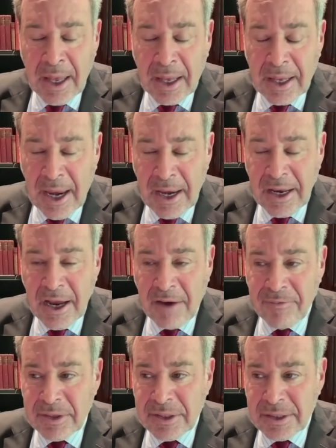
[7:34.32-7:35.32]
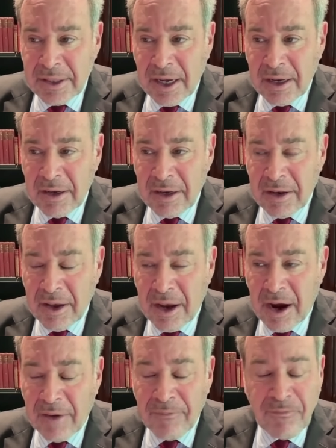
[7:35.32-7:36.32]
Canadian governments
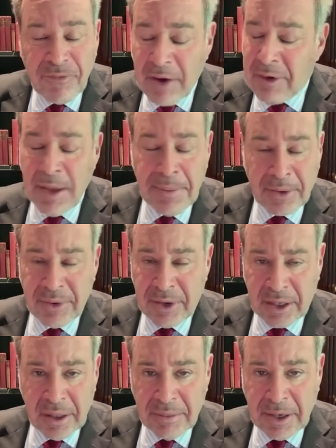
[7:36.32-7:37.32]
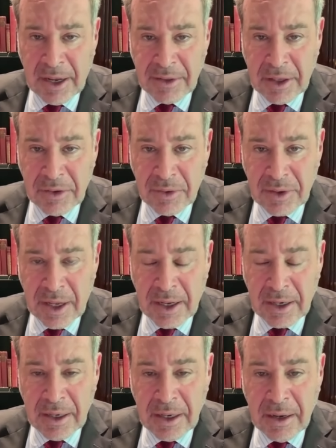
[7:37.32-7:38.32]
are very hypocritical about how they do
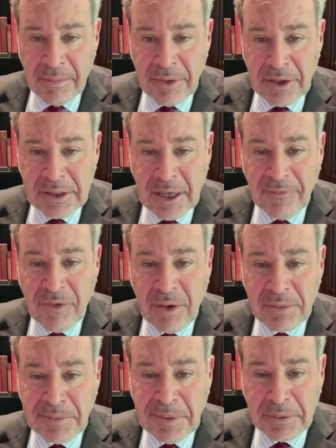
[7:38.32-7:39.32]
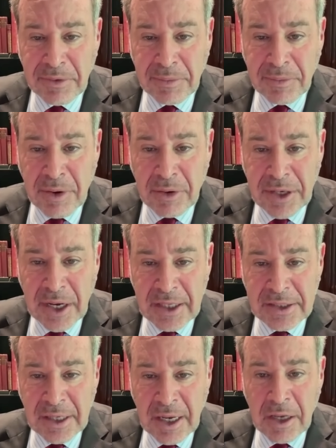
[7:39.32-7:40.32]
that. There are some forms of peaceful
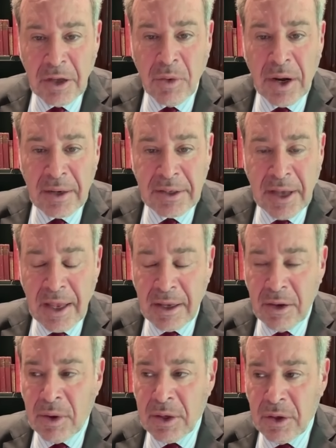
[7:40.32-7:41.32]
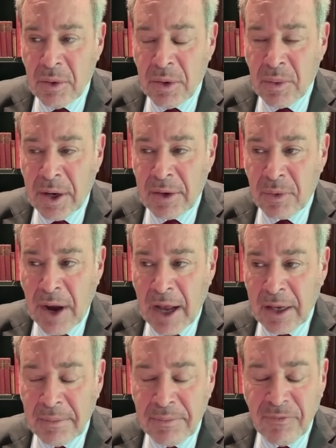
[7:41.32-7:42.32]
protest. You want to
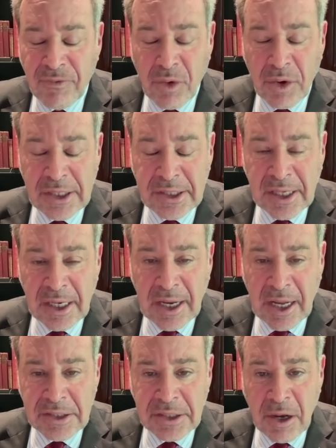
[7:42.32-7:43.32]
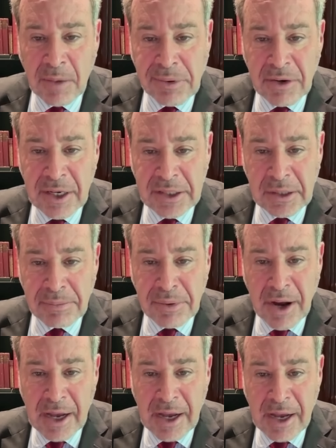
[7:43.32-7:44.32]
rally 40 skinheads to go protest a
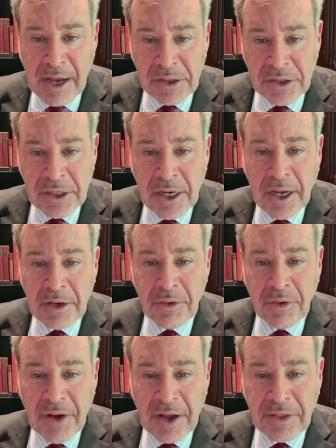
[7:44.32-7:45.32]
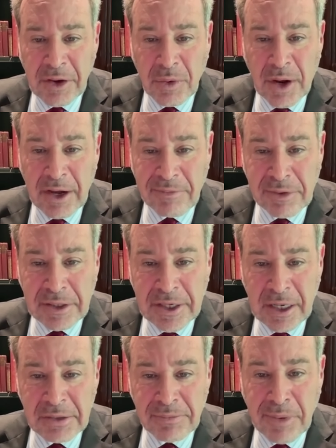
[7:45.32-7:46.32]
pride march. You'll find that your right of
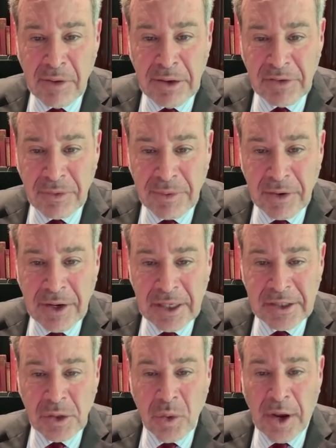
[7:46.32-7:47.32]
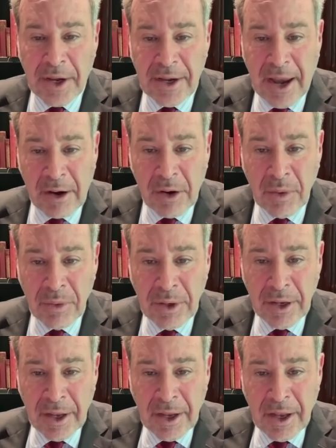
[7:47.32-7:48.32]
peaceful protest is quite narrow.
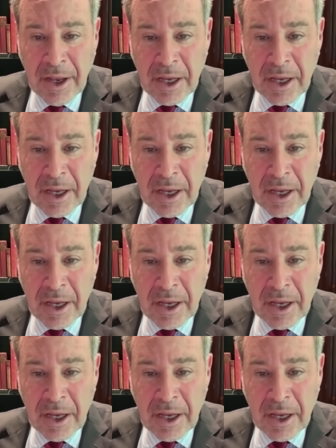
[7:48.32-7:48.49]
You